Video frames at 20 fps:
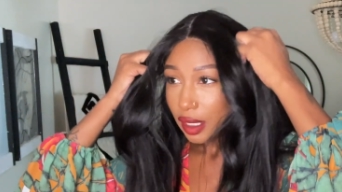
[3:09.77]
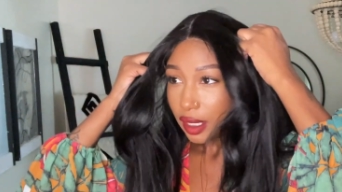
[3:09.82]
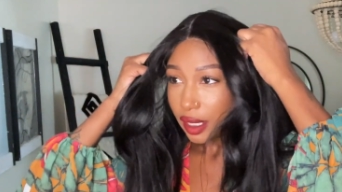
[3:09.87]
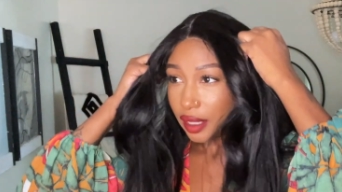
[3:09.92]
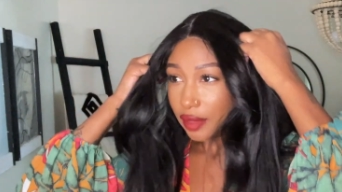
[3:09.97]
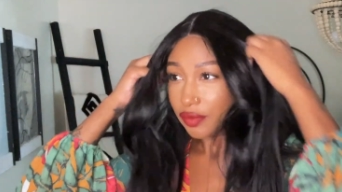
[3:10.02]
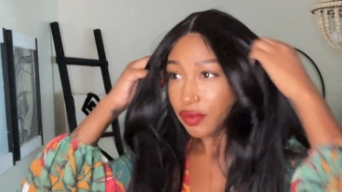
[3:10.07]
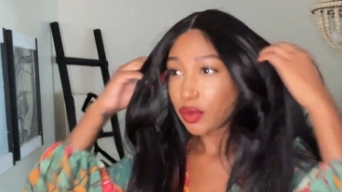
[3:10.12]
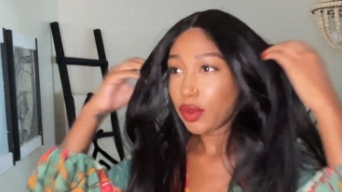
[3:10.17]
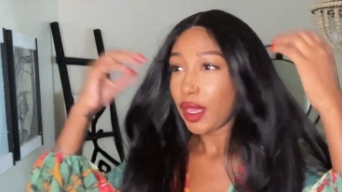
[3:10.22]

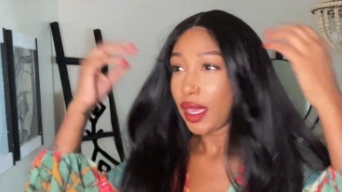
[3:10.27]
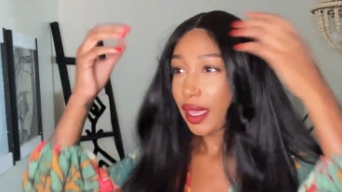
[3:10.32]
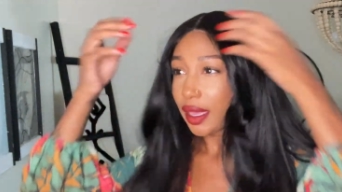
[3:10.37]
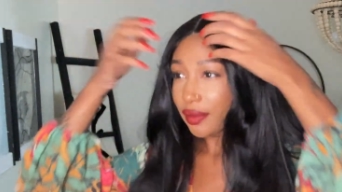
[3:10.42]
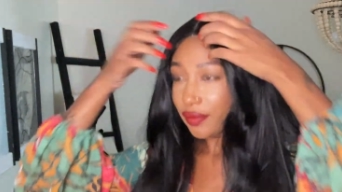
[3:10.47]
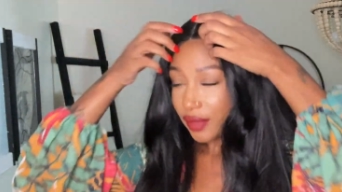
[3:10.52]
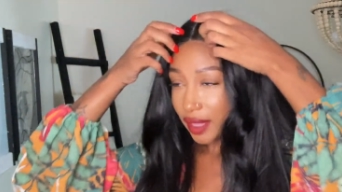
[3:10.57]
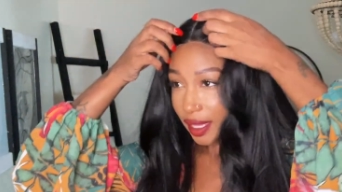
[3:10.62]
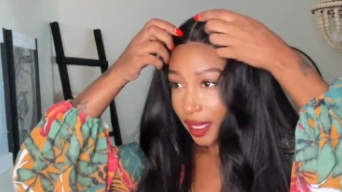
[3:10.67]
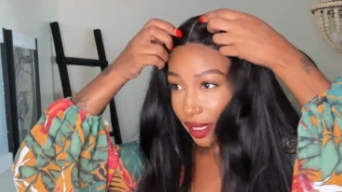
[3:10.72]
If you
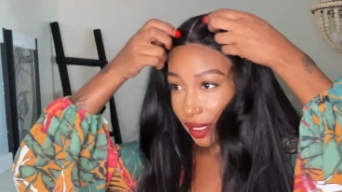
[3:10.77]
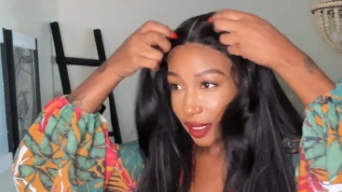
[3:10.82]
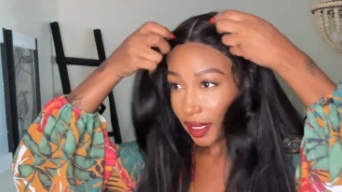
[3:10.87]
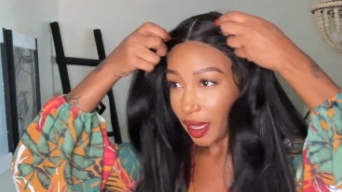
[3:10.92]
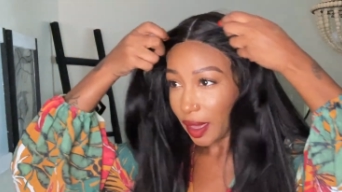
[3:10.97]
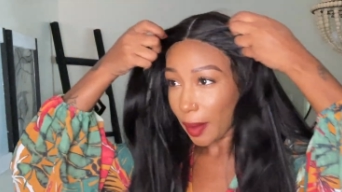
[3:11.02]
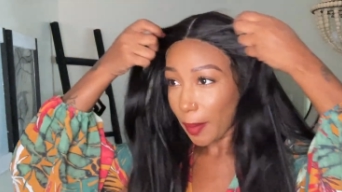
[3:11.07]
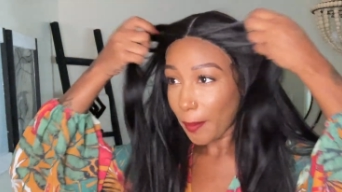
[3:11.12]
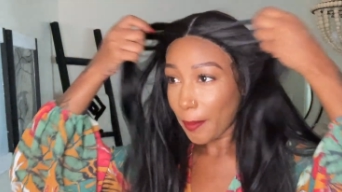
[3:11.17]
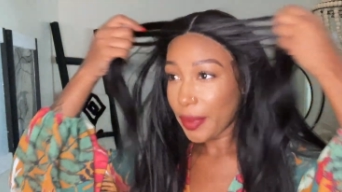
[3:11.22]
have
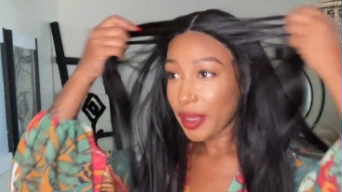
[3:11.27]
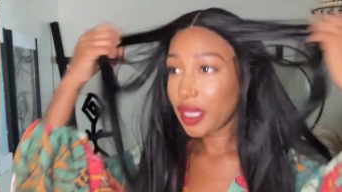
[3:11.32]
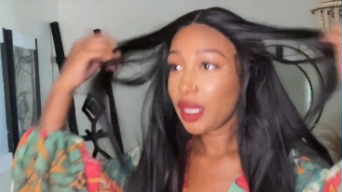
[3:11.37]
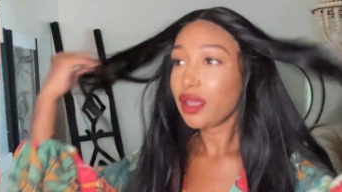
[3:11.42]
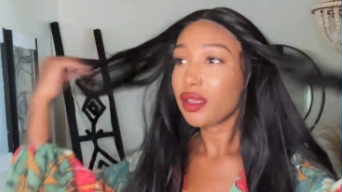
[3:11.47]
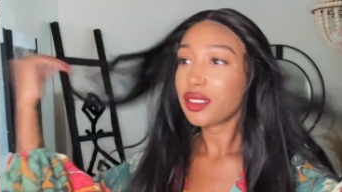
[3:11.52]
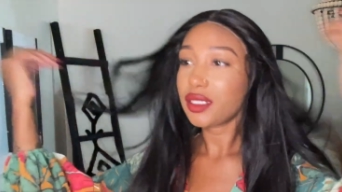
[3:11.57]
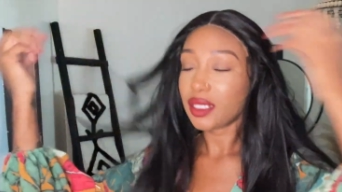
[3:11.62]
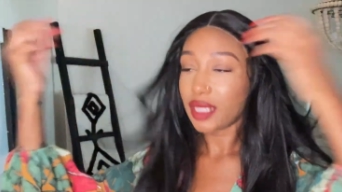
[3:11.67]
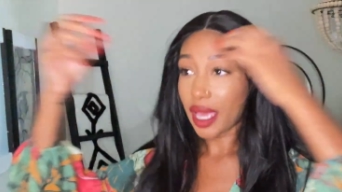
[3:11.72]
a
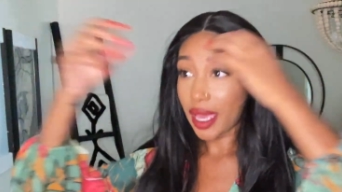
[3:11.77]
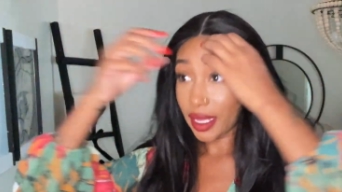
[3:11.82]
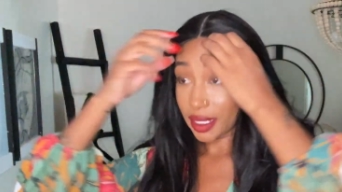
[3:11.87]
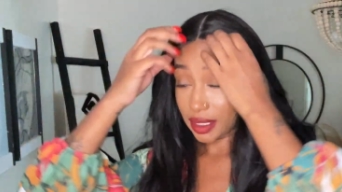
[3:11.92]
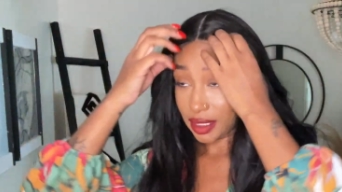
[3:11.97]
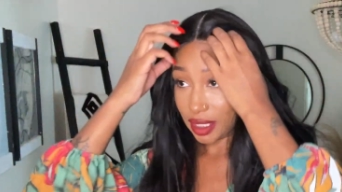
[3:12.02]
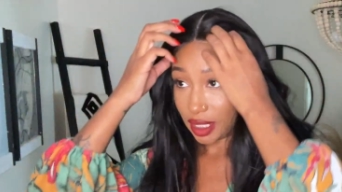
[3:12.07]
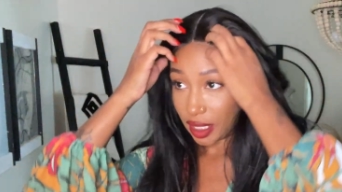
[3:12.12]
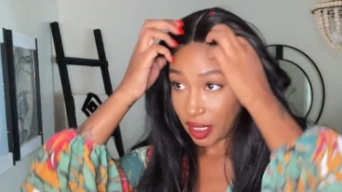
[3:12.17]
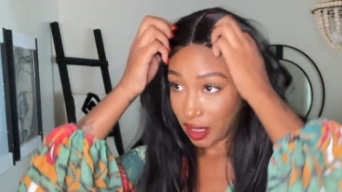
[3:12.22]
bigger
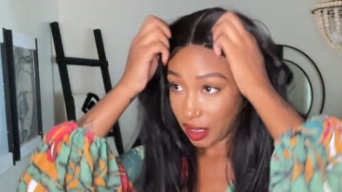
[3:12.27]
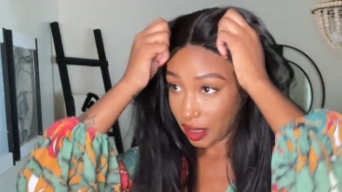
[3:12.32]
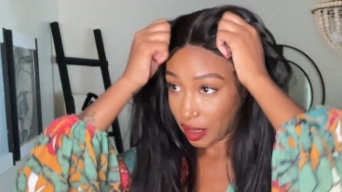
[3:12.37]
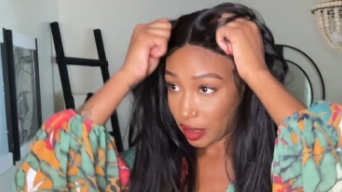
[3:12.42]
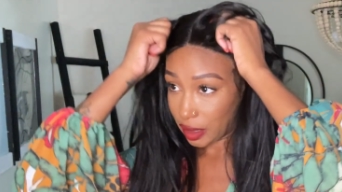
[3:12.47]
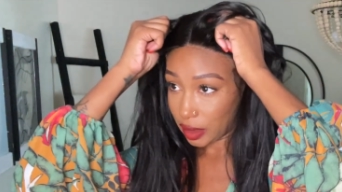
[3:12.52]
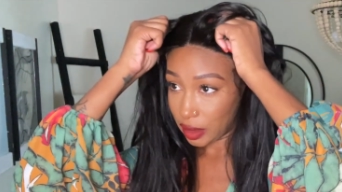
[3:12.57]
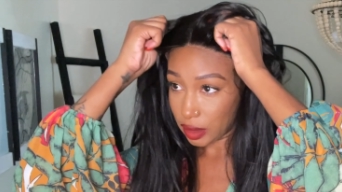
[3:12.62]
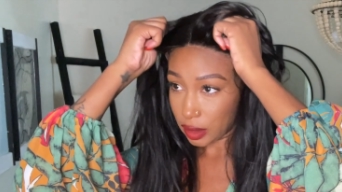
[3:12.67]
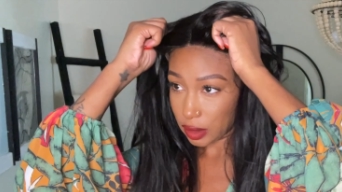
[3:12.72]
size
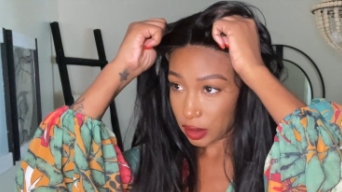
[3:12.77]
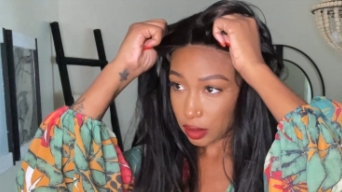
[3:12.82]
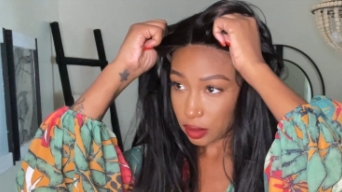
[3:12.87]
head,